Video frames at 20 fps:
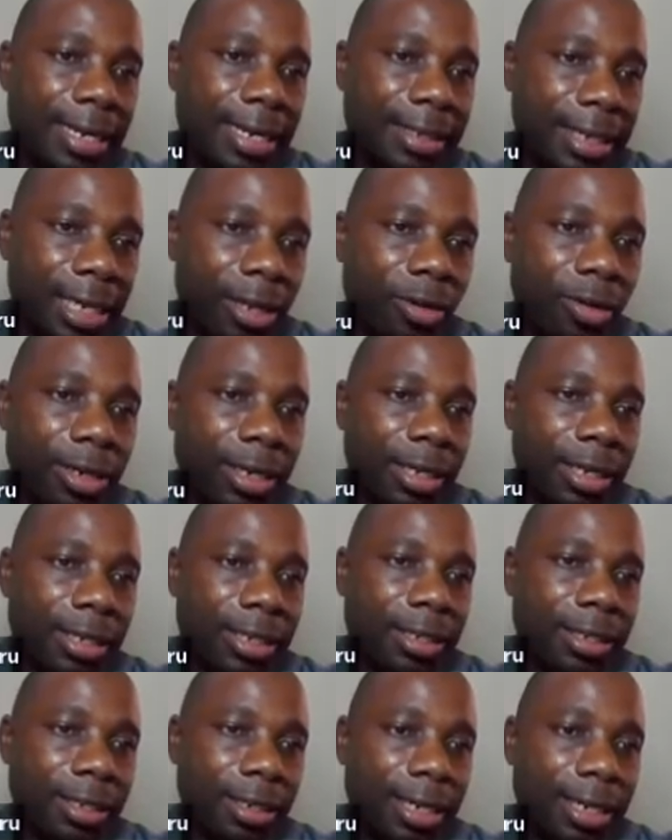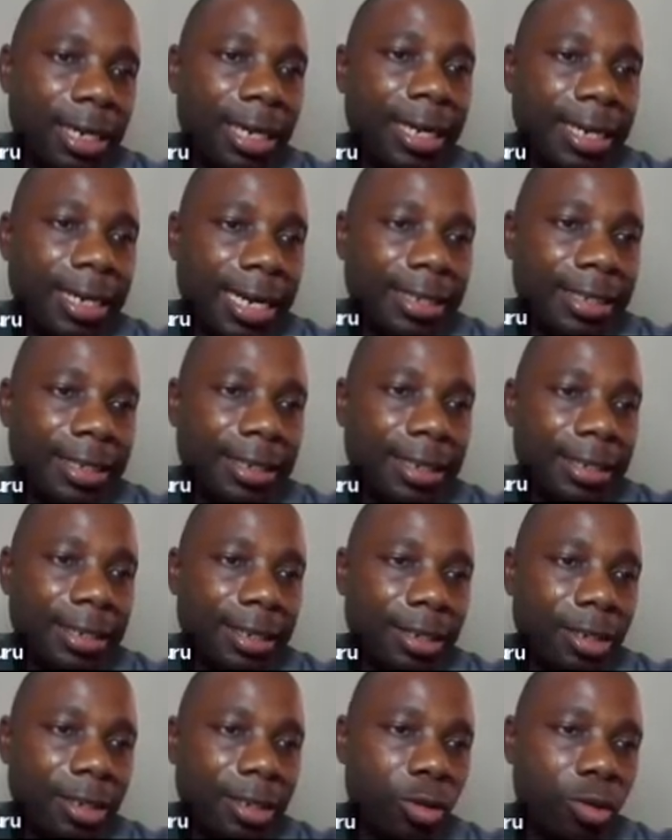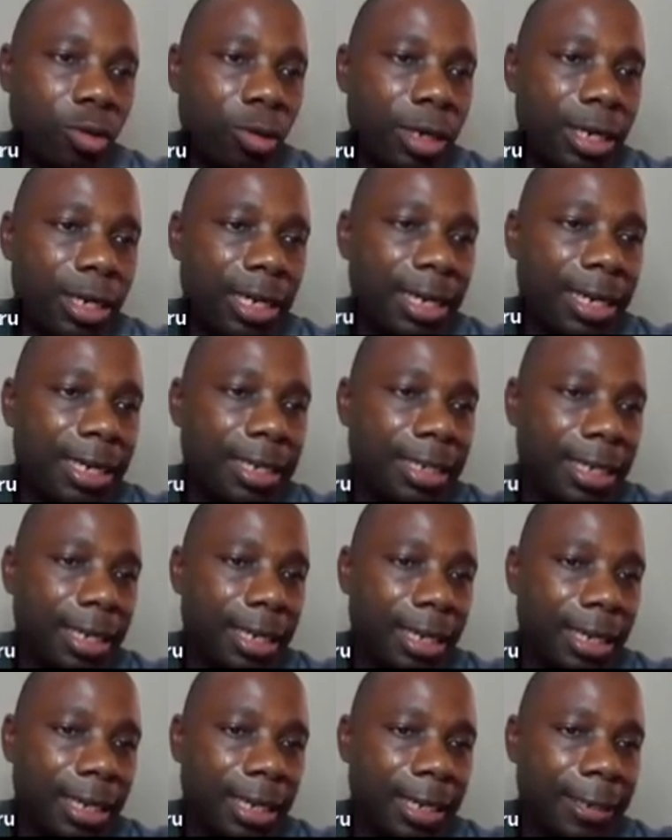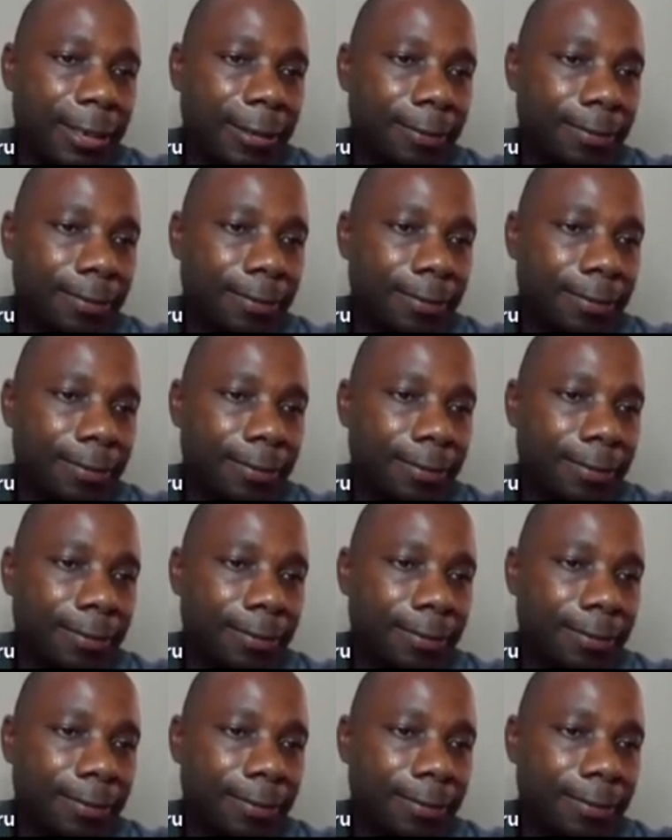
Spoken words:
Yes, click on it. Click yes. So click the.